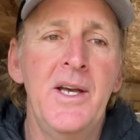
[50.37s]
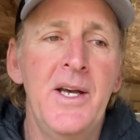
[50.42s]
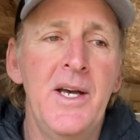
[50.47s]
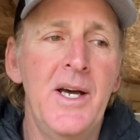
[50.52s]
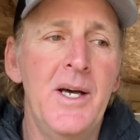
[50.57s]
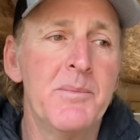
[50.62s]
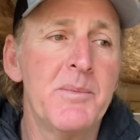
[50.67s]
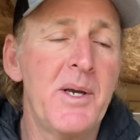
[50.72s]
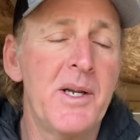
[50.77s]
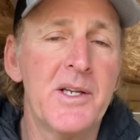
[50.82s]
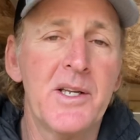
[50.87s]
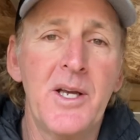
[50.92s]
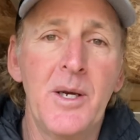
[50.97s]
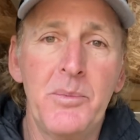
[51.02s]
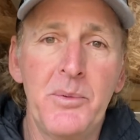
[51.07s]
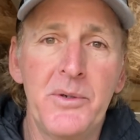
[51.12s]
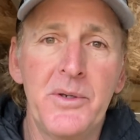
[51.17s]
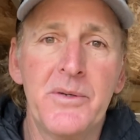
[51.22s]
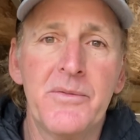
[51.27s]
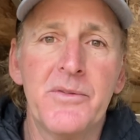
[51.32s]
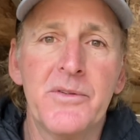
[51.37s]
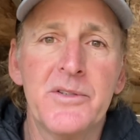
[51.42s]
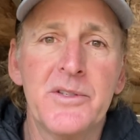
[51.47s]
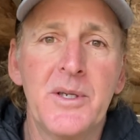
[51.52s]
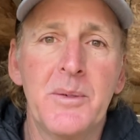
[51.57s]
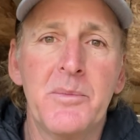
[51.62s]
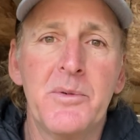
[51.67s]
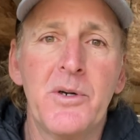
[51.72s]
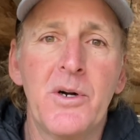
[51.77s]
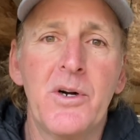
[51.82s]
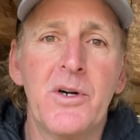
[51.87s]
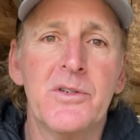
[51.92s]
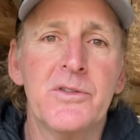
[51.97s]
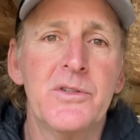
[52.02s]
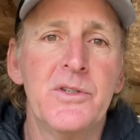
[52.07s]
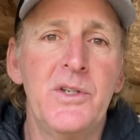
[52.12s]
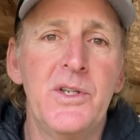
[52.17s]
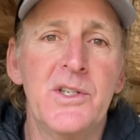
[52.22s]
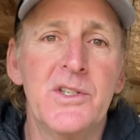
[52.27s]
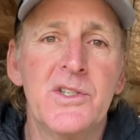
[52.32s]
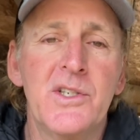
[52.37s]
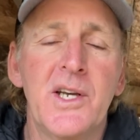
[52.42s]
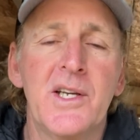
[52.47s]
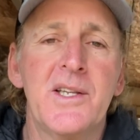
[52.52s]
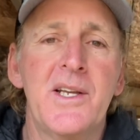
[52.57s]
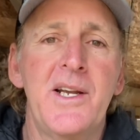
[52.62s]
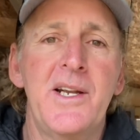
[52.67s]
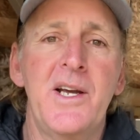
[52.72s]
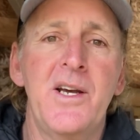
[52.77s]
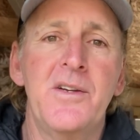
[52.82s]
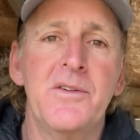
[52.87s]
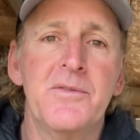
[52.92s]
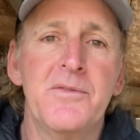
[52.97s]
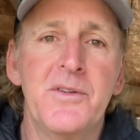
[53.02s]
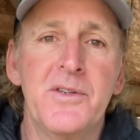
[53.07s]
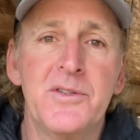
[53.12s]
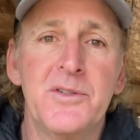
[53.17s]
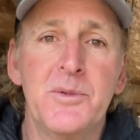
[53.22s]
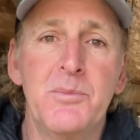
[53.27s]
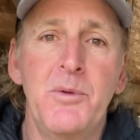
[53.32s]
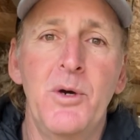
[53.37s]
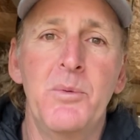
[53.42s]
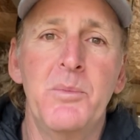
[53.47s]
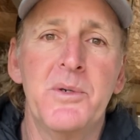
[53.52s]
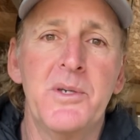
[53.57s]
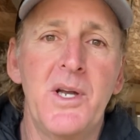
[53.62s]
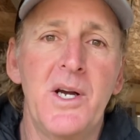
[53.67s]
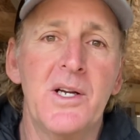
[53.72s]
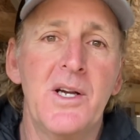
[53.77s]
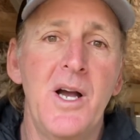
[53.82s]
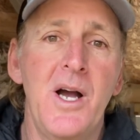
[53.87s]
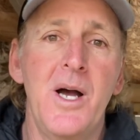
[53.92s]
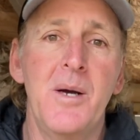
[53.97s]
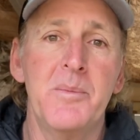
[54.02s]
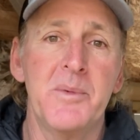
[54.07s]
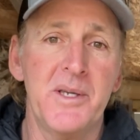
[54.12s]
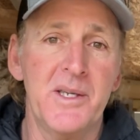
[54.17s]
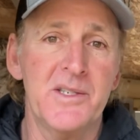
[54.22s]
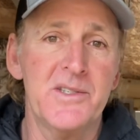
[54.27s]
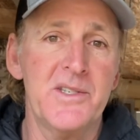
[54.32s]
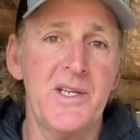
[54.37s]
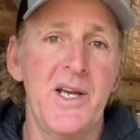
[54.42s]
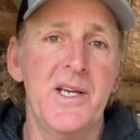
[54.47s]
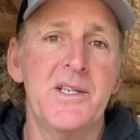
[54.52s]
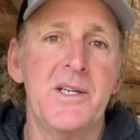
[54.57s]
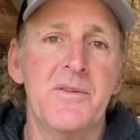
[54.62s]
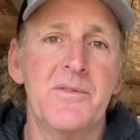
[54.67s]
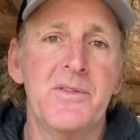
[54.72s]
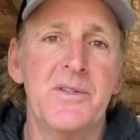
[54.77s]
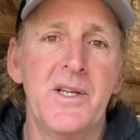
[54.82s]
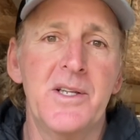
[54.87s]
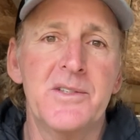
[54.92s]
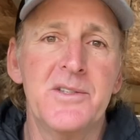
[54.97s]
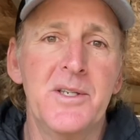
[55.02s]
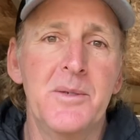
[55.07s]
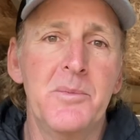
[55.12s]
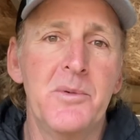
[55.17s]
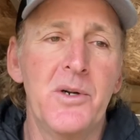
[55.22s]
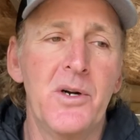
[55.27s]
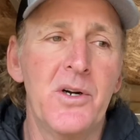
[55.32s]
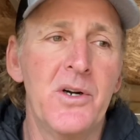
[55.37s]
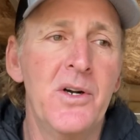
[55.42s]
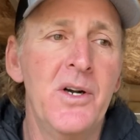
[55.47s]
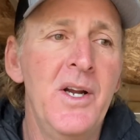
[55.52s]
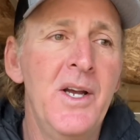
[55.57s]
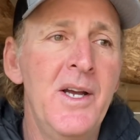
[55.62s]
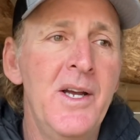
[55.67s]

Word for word: i Um, got a couple different seminars, so you can check that out on fishthemoment.com and get signed up for that seminar.